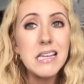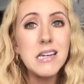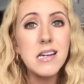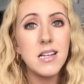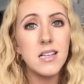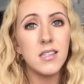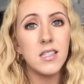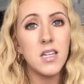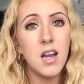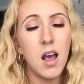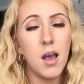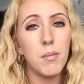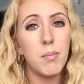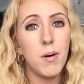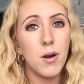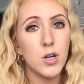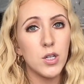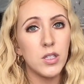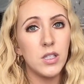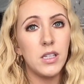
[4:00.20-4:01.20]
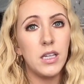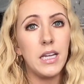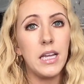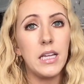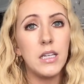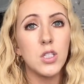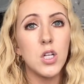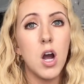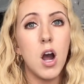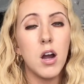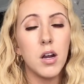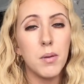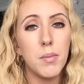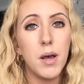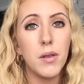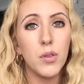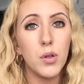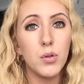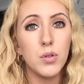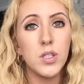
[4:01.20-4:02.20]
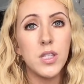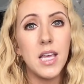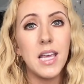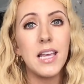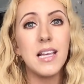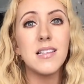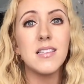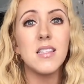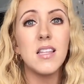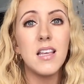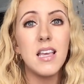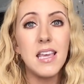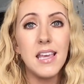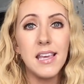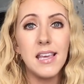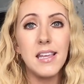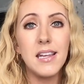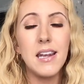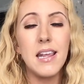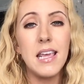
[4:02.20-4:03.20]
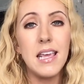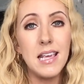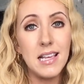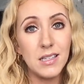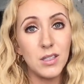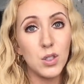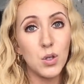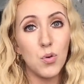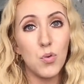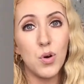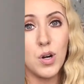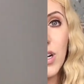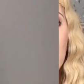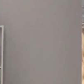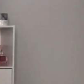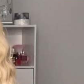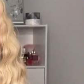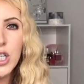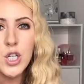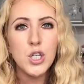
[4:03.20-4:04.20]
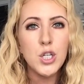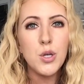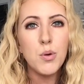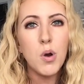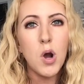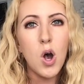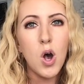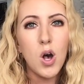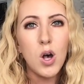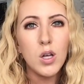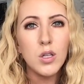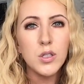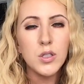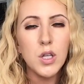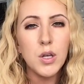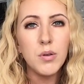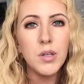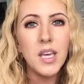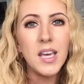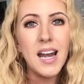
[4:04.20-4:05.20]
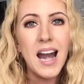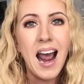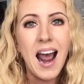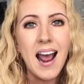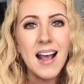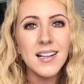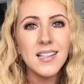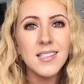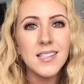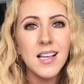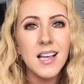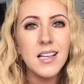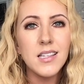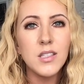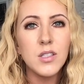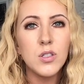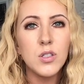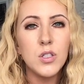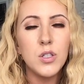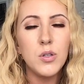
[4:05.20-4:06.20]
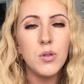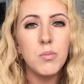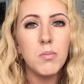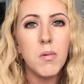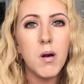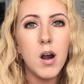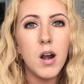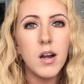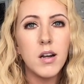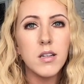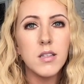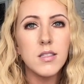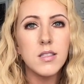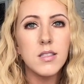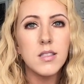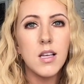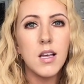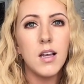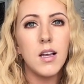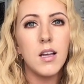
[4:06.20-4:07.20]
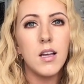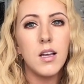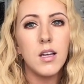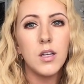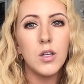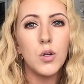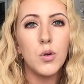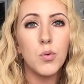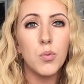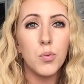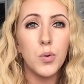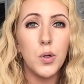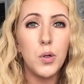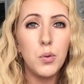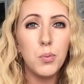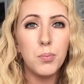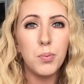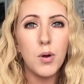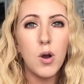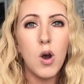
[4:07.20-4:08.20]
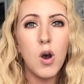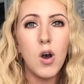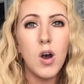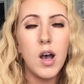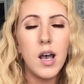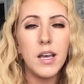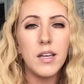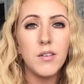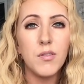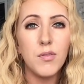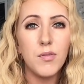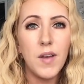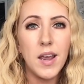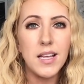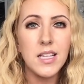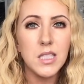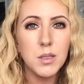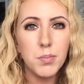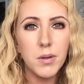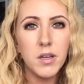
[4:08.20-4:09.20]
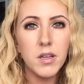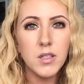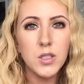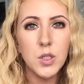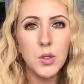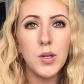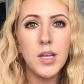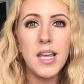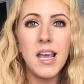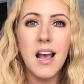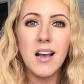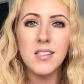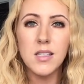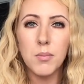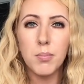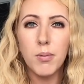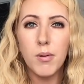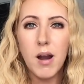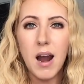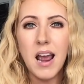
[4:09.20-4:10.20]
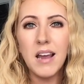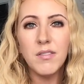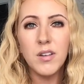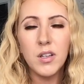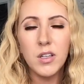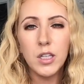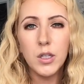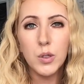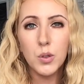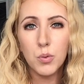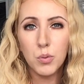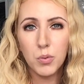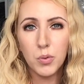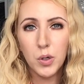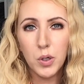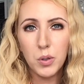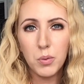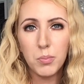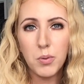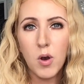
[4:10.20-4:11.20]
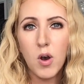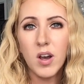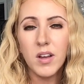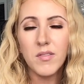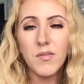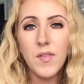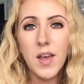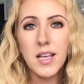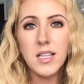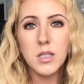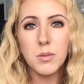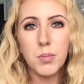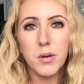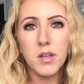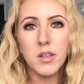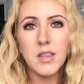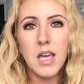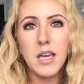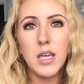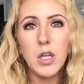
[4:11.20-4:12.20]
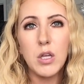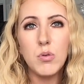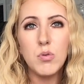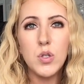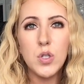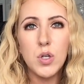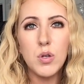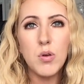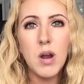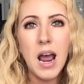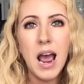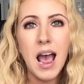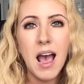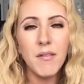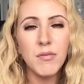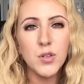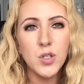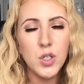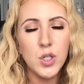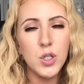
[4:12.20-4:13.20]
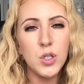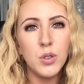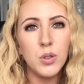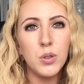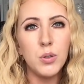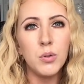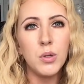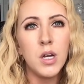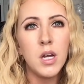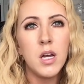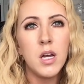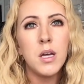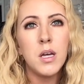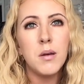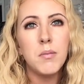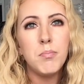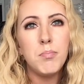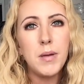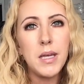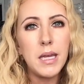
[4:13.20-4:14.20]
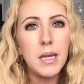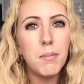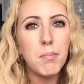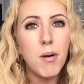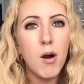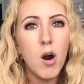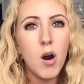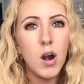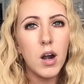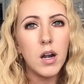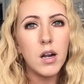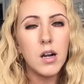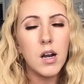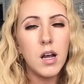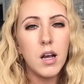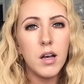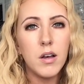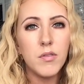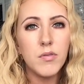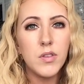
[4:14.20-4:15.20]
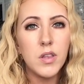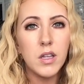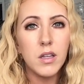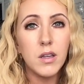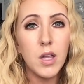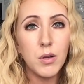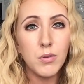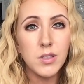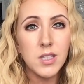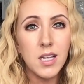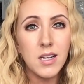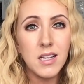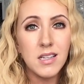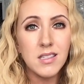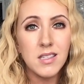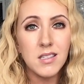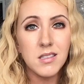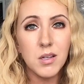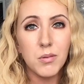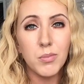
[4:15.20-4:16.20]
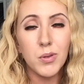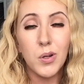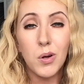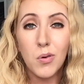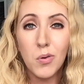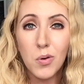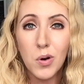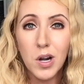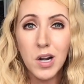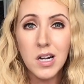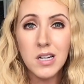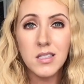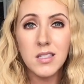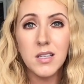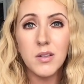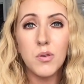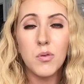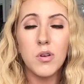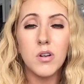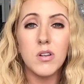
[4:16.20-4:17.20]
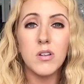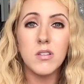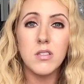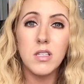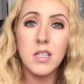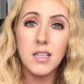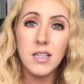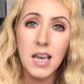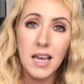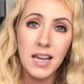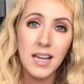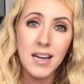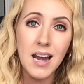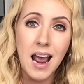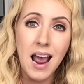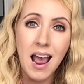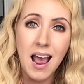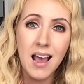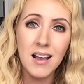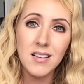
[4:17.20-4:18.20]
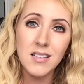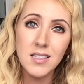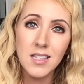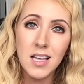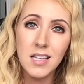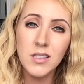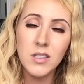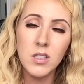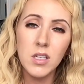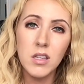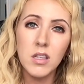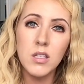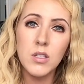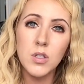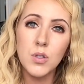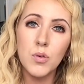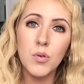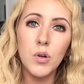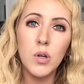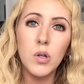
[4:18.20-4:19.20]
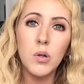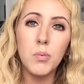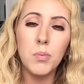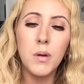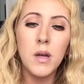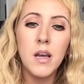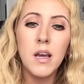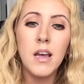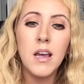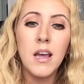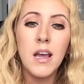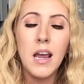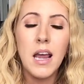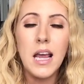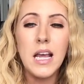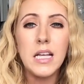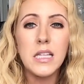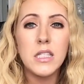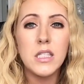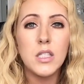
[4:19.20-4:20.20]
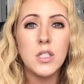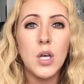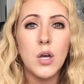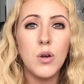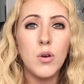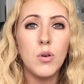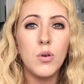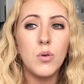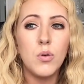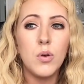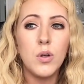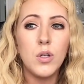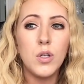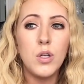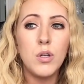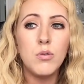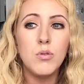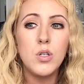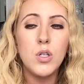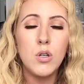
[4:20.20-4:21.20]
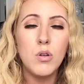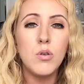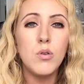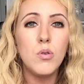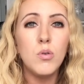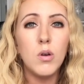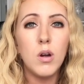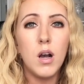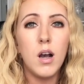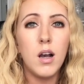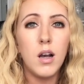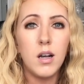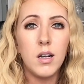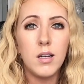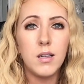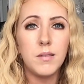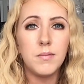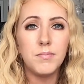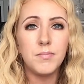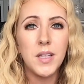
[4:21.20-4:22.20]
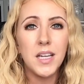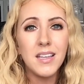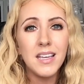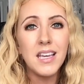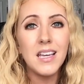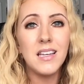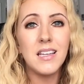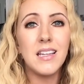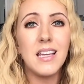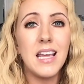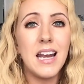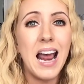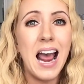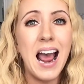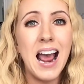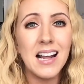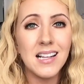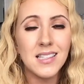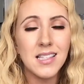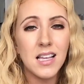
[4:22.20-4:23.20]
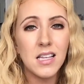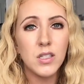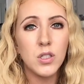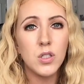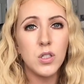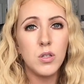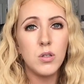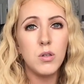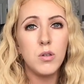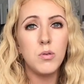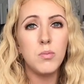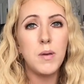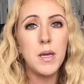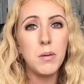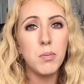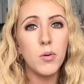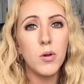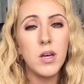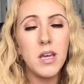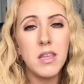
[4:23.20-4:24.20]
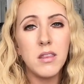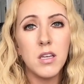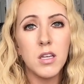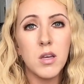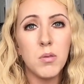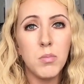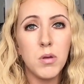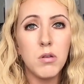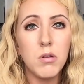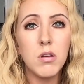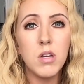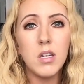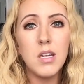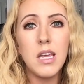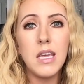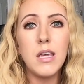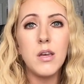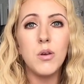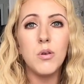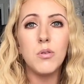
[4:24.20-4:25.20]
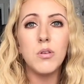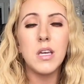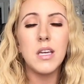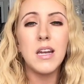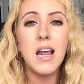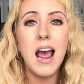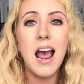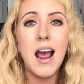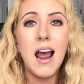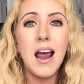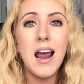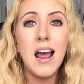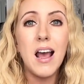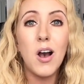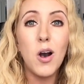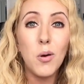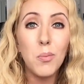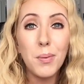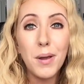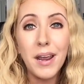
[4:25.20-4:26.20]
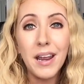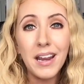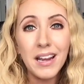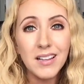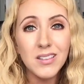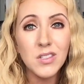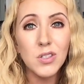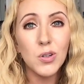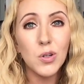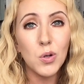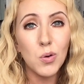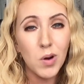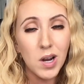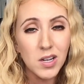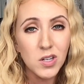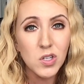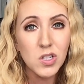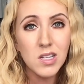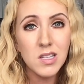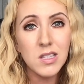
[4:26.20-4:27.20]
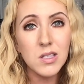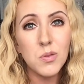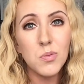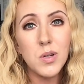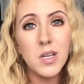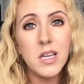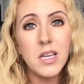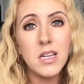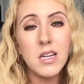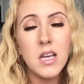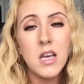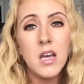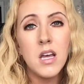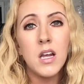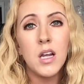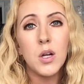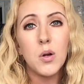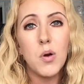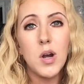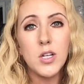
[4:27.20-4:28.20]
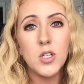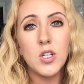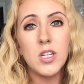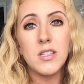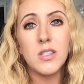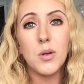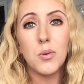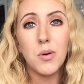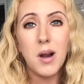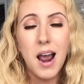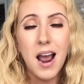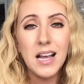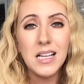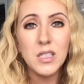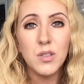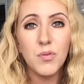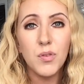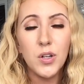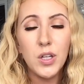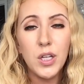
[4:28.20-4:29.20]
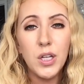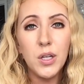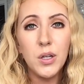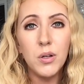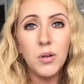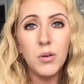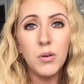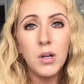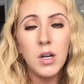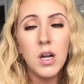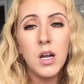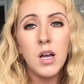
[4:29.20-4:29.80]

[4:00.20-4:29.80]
does not personally talk about those things in his course. Of course, you also get access to Mark's group on Facebook. So he has a private group on Facebook that you do have to be part of the loan signing system course in order to gain access to this group. And so you do, again, get access to people in the community who can help answer questions when questions arise for you.